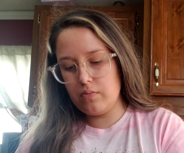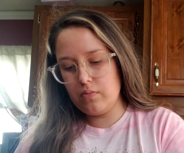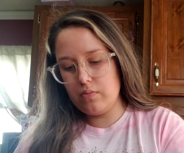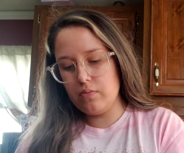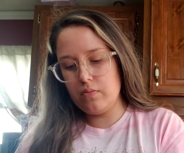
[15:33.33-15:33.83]

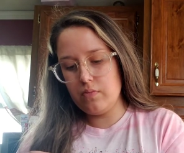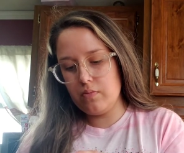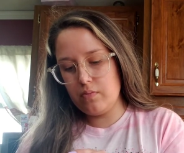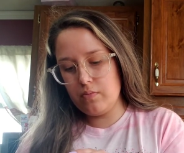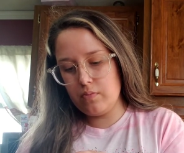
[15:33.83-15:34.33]

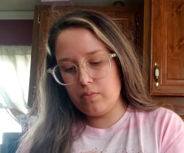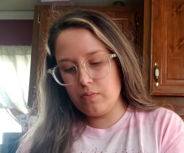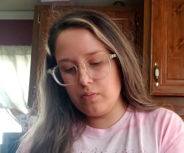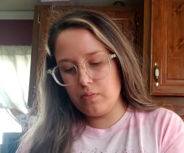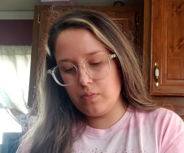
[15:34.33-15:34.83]

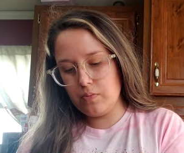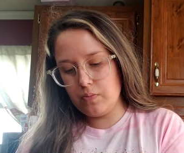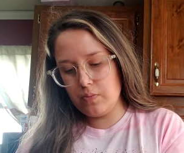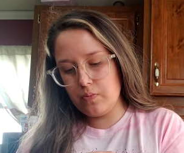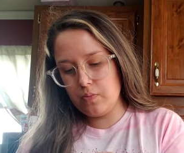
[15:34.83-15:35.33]

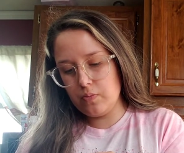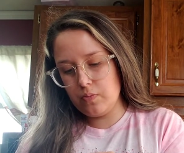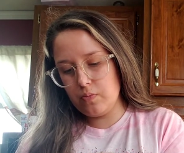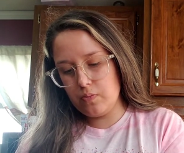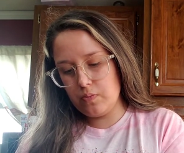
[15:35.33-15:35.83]

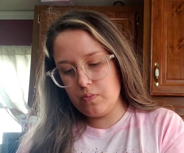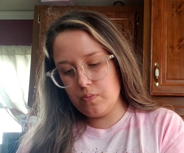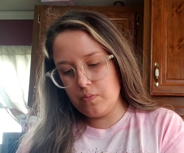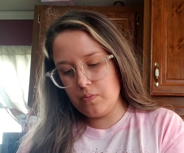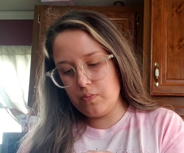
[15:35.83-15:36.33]

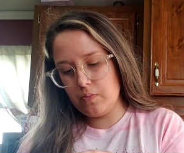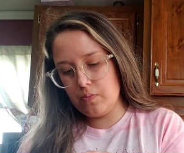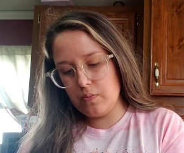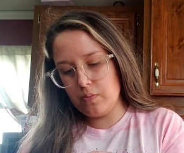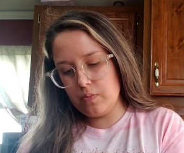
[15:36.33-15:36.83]

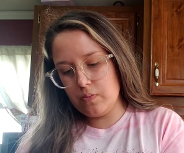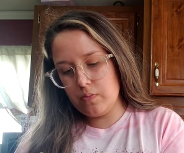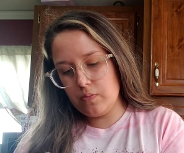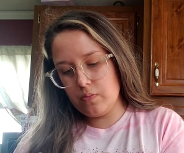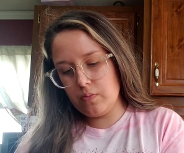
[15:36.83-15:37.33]

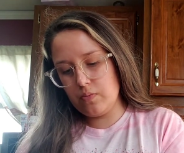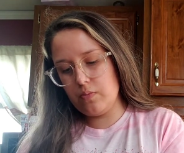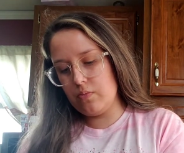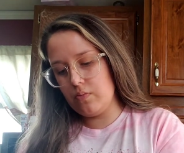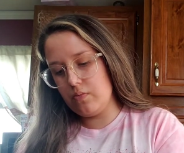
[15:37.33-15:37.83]

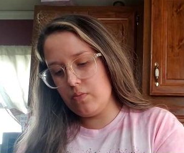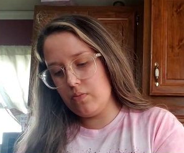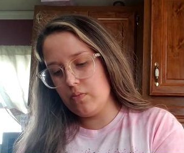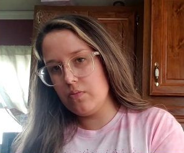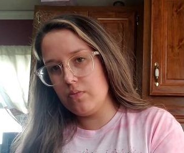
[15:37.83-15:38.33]

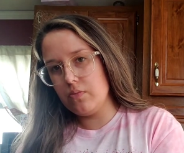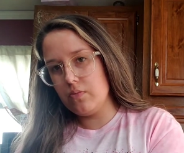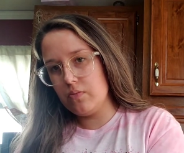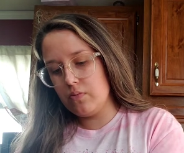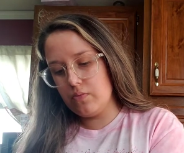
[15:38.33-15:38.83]

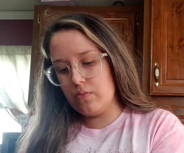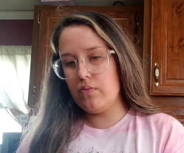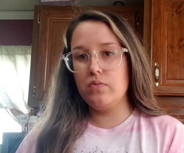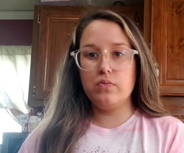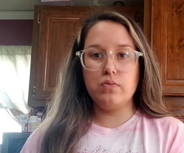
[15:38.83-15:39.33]

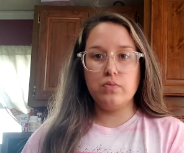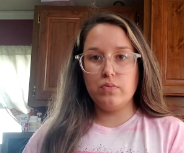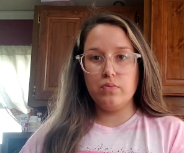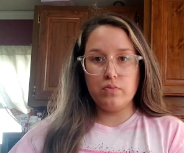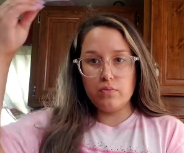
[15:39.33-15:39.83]

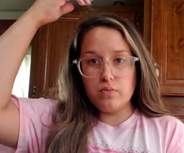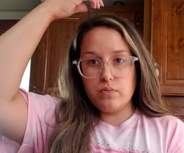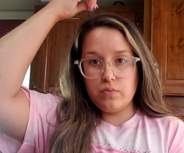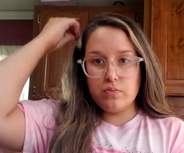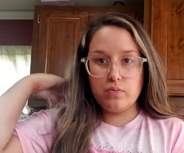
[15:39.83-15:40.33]

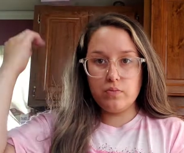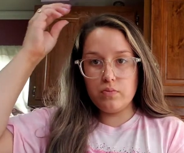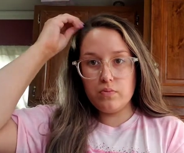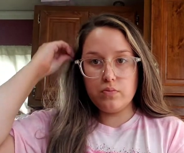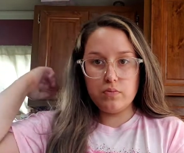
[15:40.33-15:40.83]

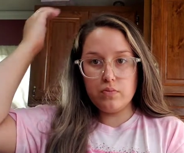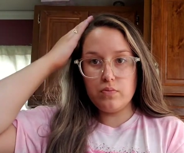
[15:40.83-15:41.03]
Nothing is said.